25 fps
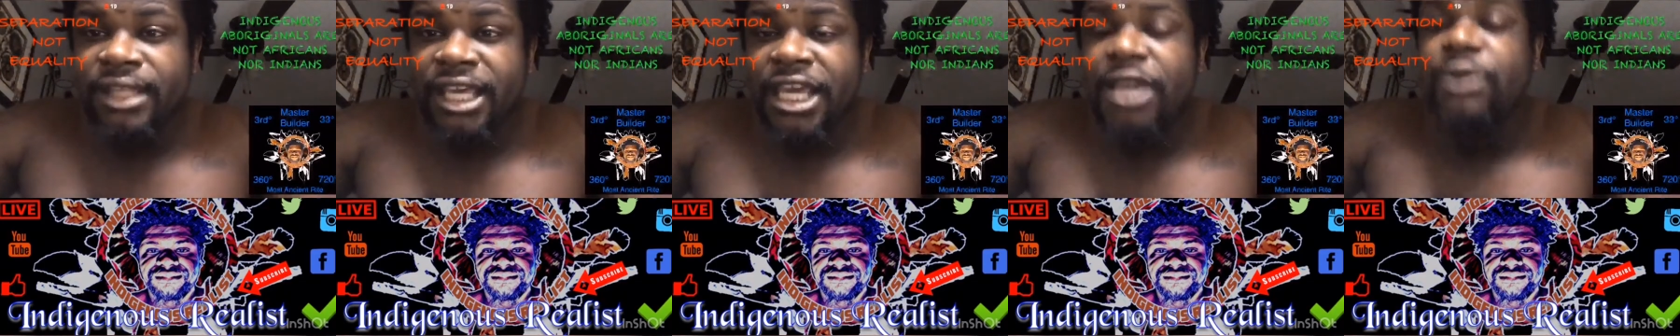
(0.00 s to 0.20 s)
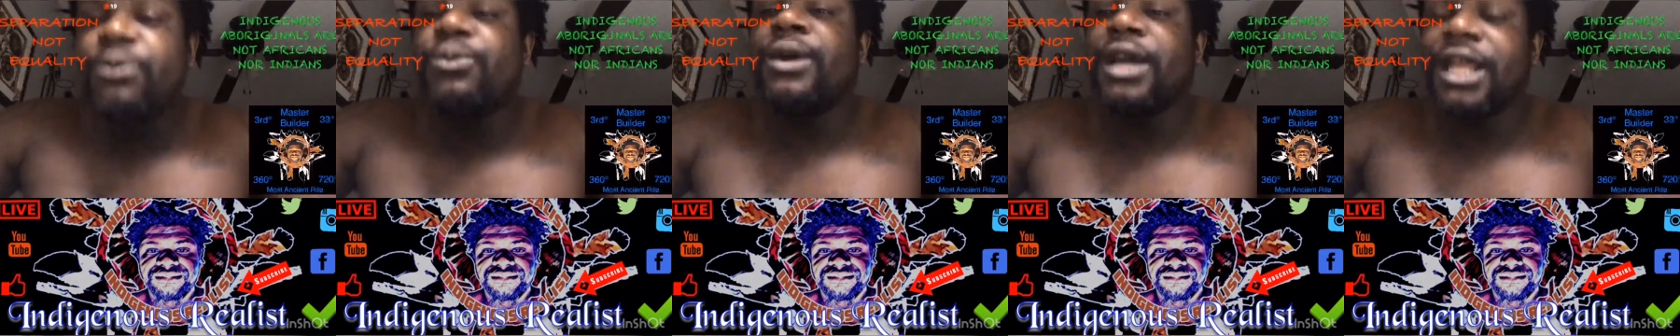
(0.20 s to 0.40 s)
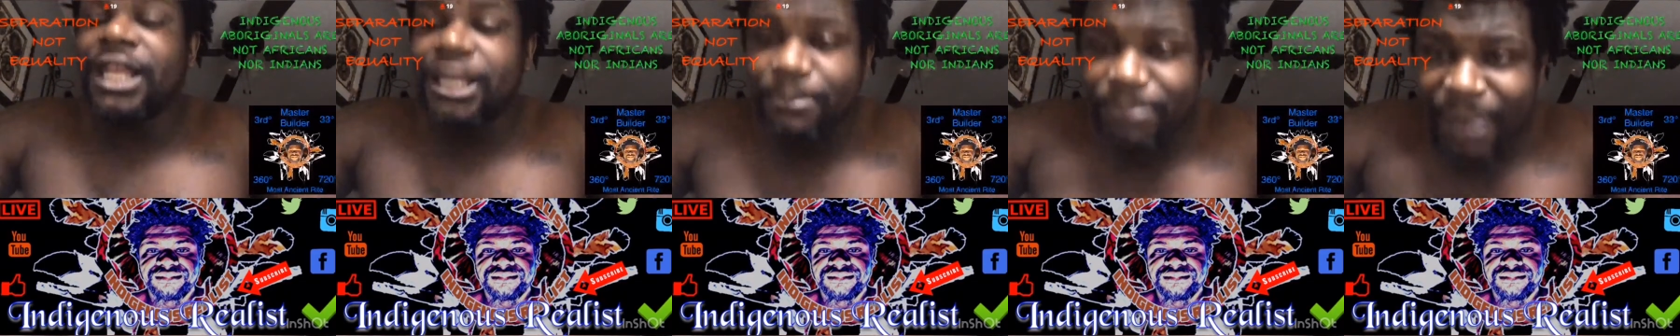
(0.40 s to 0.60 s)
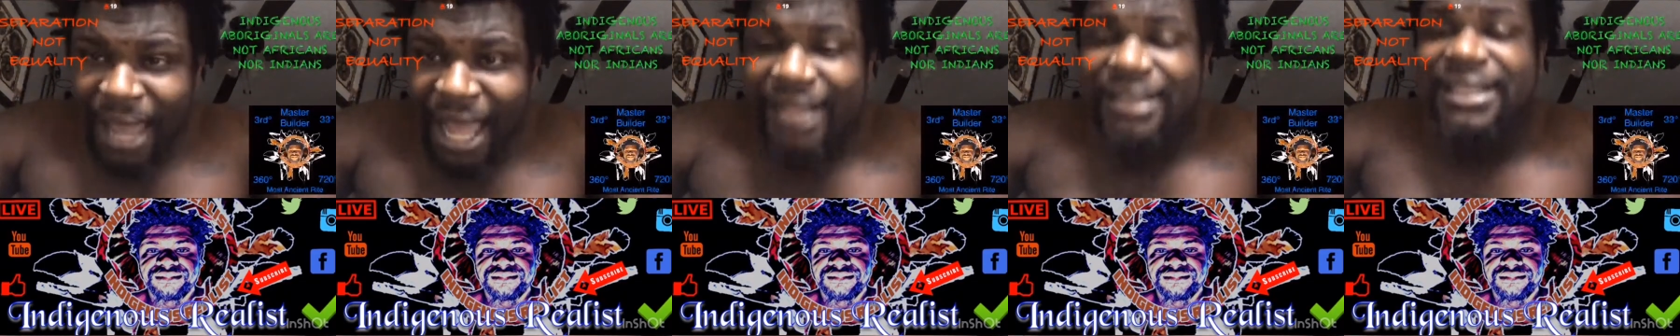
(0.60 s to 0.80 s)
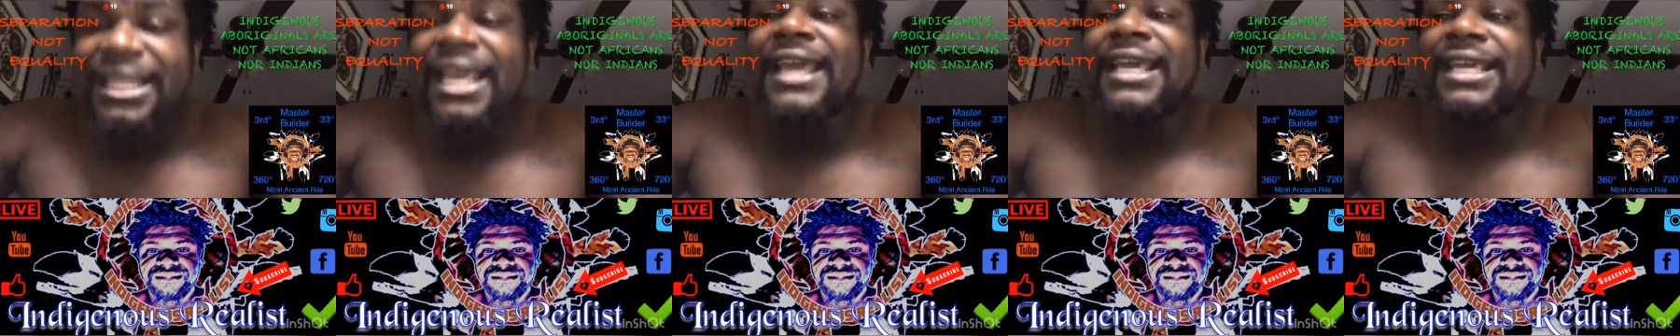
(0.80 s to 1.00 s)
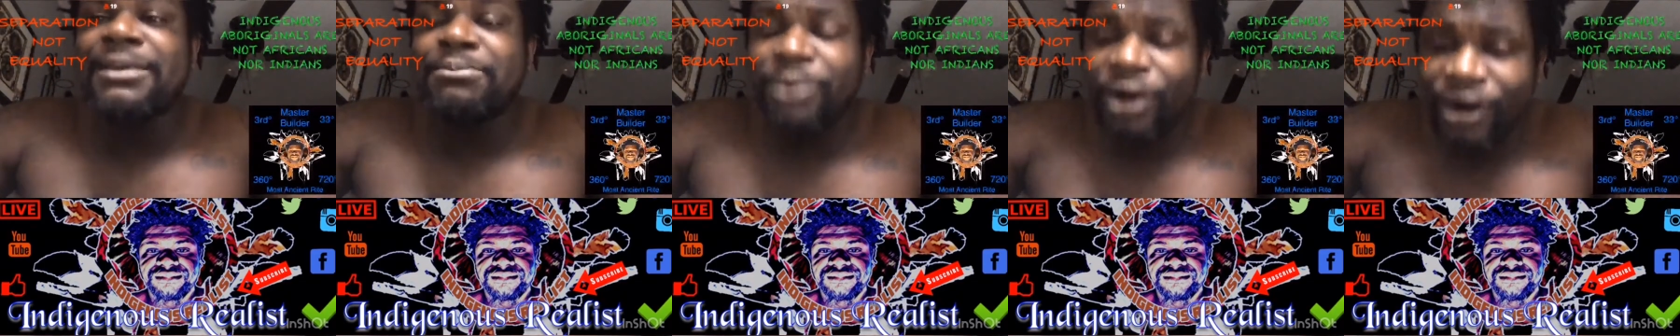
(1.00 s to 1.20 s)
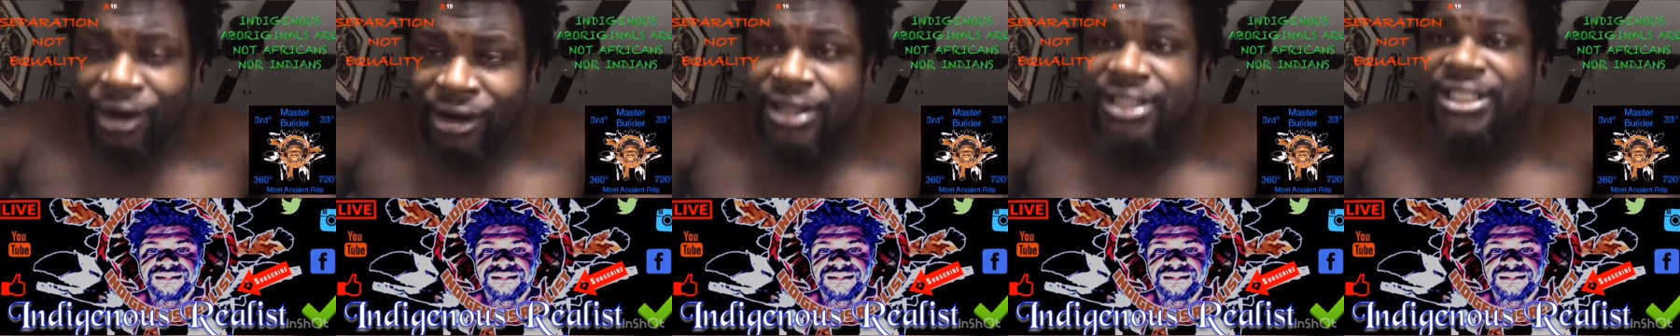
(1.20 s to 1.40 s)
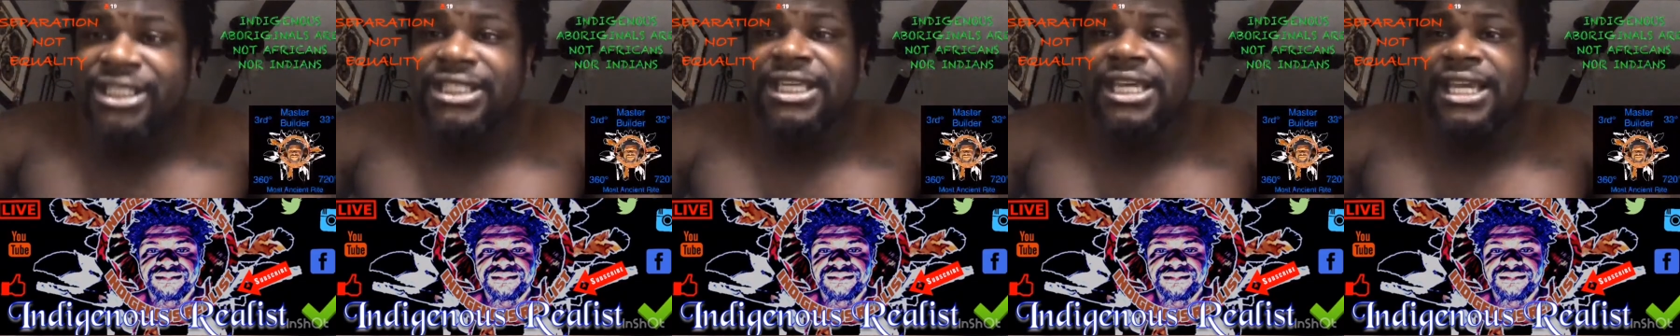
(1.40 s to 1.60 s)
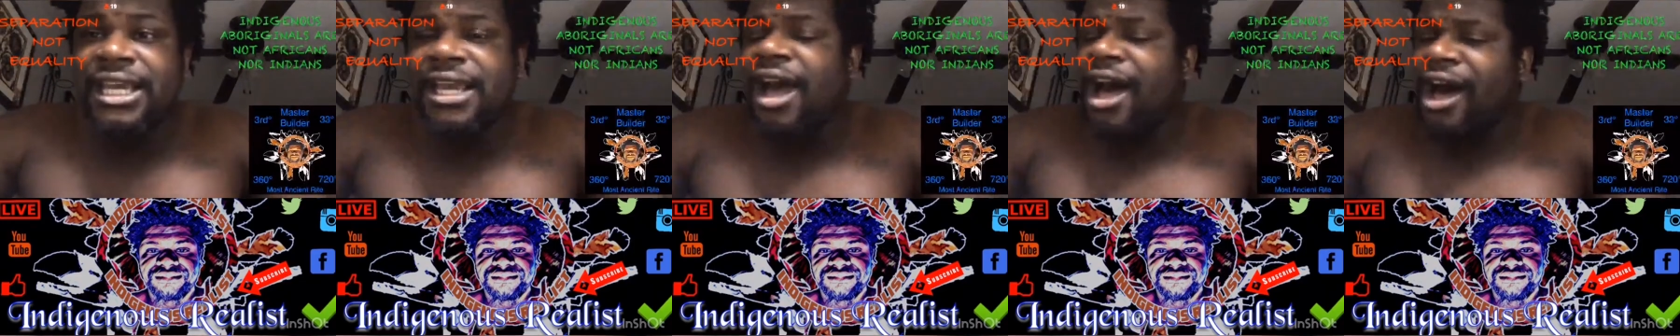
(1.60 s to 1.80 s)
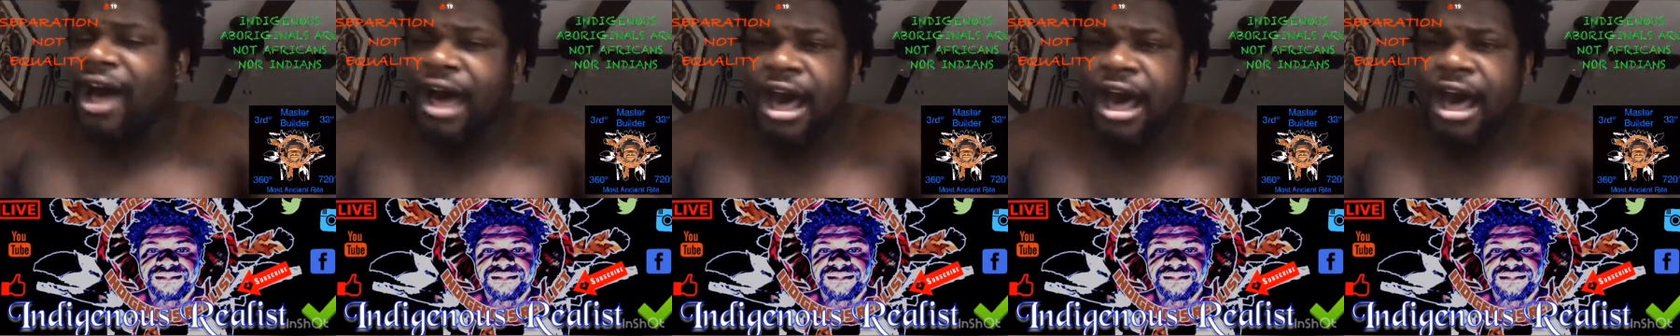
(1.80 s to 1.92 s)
He really about that murder shit,